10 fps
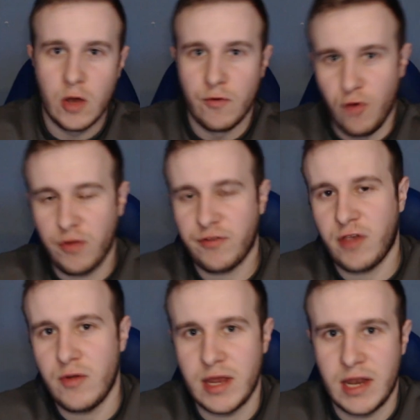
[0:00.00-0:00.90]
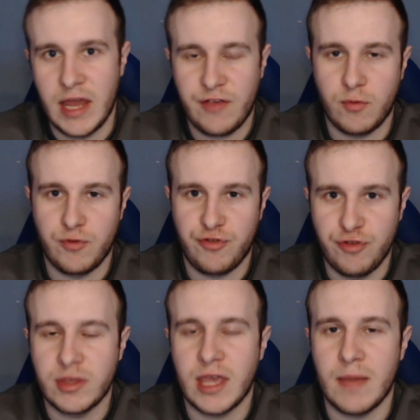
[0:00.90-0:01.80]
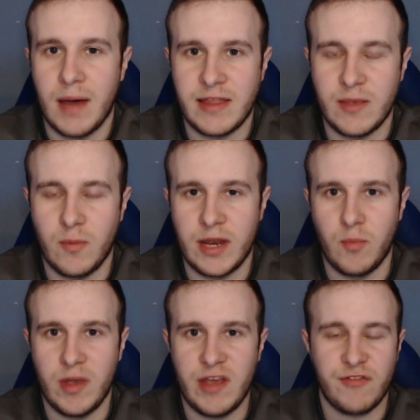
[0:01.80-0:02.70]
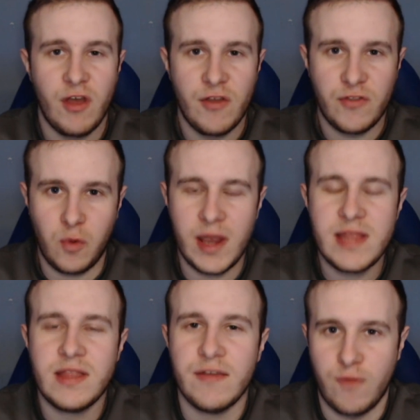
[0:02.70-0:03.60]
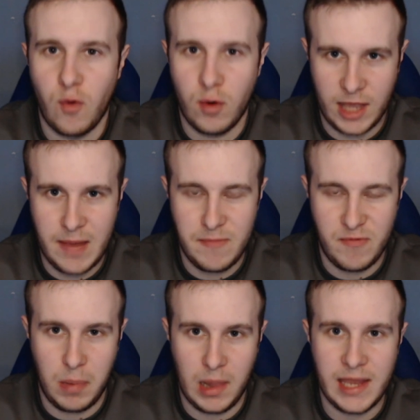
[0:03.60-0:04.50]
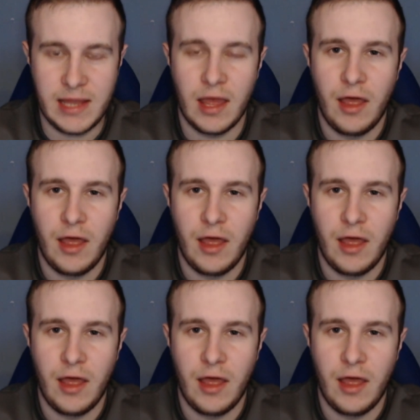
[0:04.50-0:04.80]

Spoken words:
Ross County next, so should get back to winning ways. 24 games played,